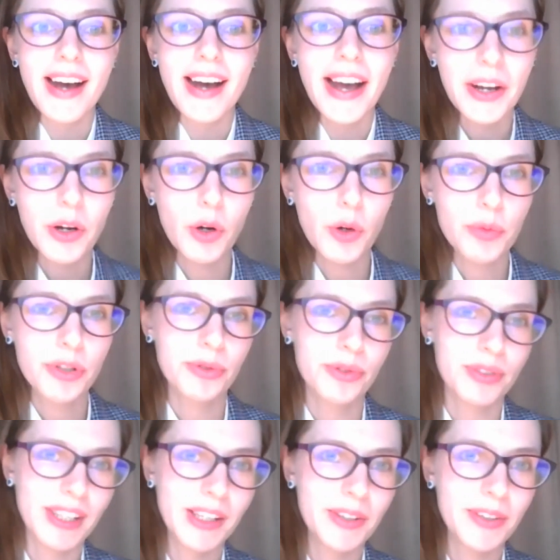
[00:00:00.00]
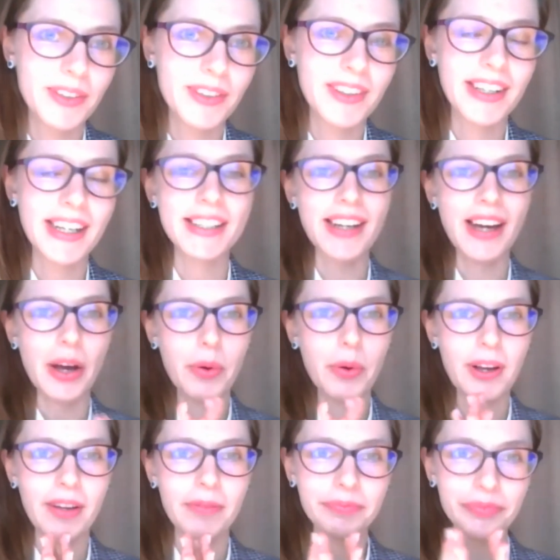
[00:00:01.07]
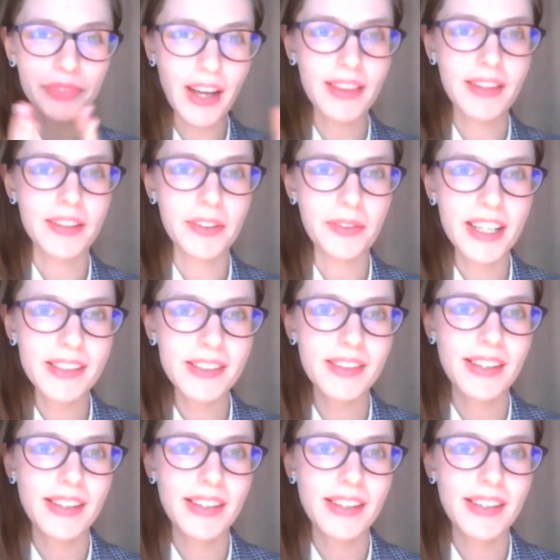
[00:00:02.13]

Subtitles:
I hope to see you at our other events.